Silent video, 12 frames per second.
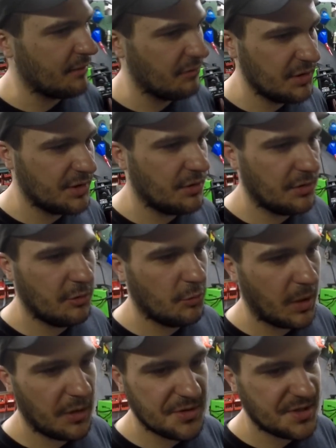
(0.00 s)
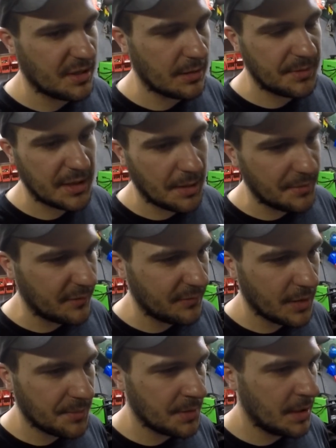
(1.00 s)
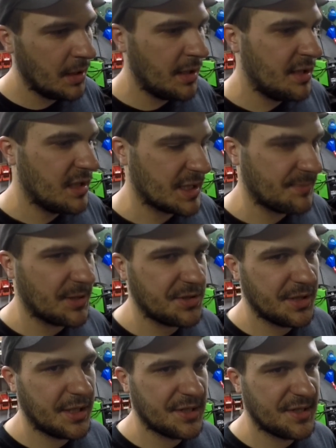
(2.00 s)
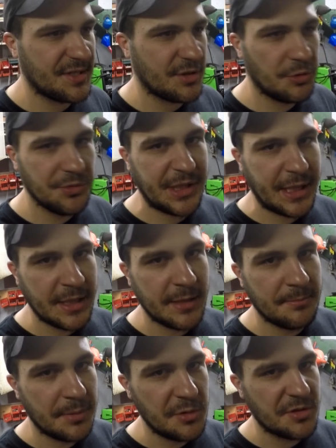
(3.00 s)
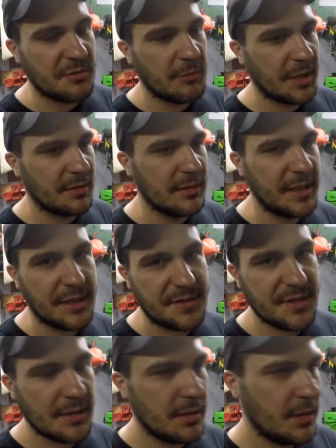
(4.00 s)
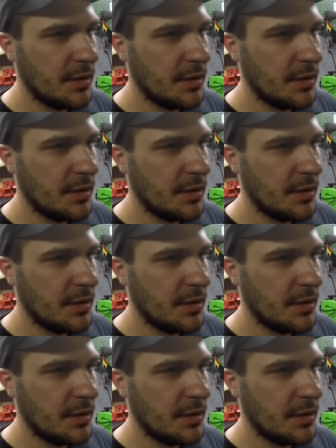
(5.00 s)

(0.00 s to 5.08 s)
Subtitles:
I really don't know where else it could be coming from, especially because it's only in boost when it leaks.